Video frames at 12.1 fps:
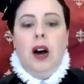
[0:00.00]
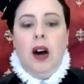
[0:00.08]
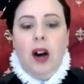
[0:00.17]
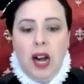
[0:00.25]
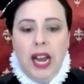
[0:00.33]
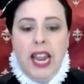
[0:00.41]

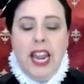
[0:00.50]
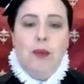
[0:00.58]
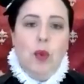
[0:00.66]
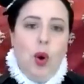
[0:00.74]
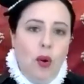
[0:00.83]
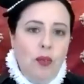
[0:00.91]
I
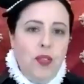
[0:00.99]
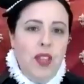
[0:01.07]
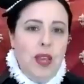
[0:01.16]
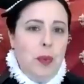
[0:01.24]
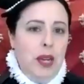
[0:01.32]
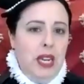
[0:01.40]
am of
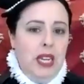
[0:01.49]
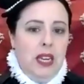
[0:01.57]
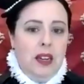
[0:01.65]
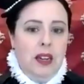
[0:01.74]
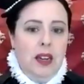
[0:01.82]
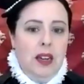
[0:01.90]
the
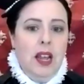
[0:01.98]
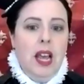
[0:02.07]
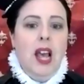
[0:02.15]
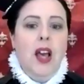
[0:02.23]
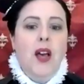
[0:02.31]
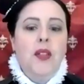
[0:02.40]
opinion
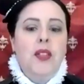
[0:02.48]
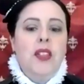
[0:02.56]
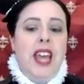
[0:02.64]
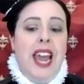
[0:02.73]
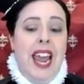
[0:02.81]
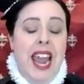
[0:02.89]
that
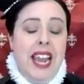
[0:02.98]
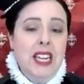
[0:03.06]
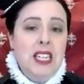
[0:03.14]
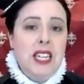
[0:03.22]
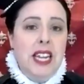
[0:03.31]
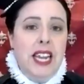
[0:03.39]
the hanging
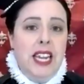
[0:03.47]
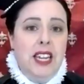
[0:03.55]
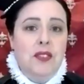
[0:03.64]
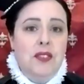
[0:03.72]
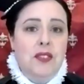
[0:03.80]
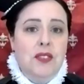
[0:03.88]

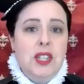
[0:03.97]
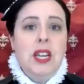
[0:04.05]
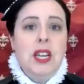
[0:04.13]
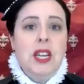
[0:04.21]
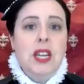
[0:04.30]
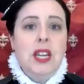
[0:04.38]
sleeves
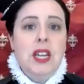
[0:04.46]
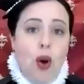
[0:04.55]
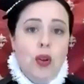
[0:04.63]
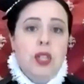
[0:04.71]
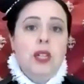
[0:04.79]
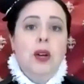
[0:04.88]
are
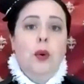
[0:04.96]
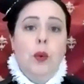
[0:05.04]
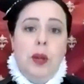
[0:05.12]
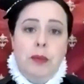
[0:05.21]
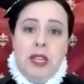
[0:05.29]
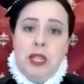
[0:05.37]
not
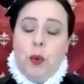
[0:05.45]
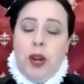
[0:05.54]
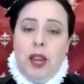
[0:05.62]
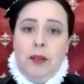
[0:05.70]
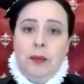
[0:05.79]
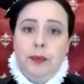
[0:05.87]
women's wear.